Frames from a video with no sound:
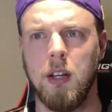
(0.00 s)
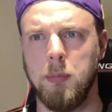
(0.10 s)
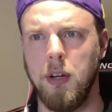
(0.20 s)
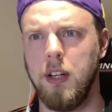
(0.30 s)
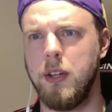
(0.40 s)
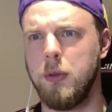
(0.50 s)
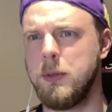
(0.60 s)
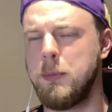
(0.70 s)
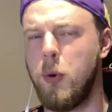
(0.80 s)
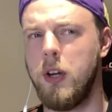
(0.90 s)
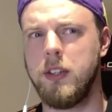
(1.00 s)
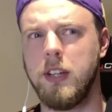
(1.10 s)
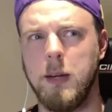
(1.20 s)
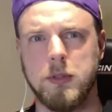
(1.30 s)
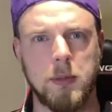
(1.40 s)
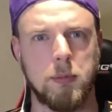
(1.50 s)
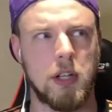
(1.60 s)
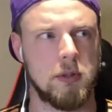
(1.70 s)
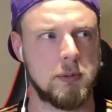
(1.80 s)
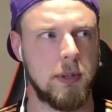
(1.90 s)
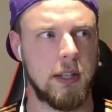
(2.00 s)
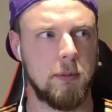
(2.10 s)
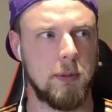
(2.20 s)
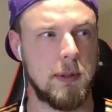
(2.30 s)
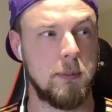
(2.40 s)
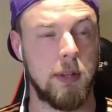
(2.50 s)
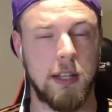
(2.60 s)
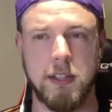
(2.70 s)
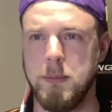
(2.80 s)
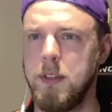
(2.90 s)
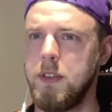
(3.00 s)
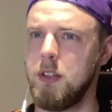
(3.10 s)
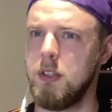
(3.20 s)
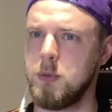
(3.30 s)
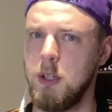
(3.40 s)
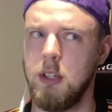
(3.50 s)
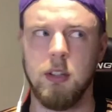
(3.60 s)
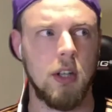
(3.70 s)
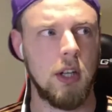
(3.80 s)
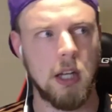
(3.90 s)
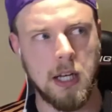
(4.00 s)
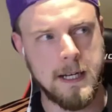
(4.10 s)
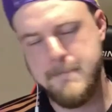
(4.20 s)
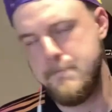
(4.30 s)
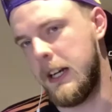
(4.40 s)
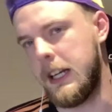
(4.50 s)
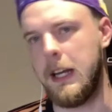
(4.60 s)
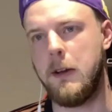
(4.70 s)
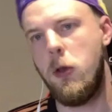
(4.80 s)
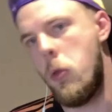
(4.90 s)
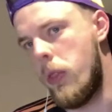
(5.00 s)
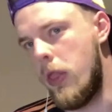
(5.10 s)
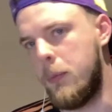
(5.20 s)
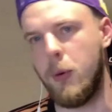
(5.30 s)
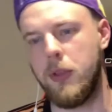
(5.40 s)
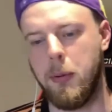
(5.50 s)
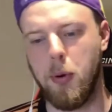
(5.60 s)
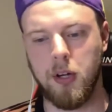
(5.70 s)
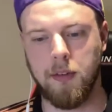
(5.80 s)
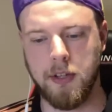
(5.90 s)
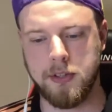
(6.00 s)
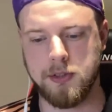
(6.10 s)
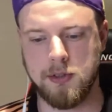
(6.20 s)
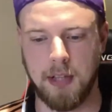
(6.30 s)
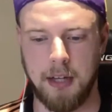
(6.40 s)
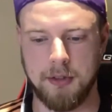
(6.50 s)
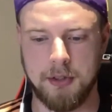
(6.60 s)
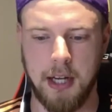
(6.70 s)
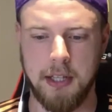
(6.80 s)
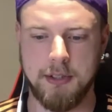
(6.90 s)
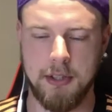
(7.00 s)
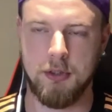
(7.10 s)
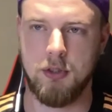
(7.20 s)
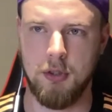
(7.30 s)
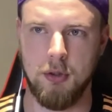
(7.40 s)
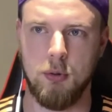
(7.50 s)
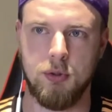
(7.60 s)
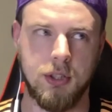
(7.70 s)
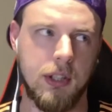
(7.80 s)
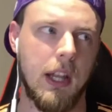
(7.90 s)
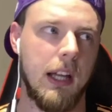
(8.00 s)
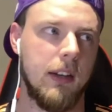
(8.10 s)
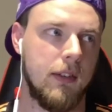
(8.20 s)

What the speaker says: but there was a point in time where Zambrotta was being played as a midfielder as well. But again, the point of this exercise is to see that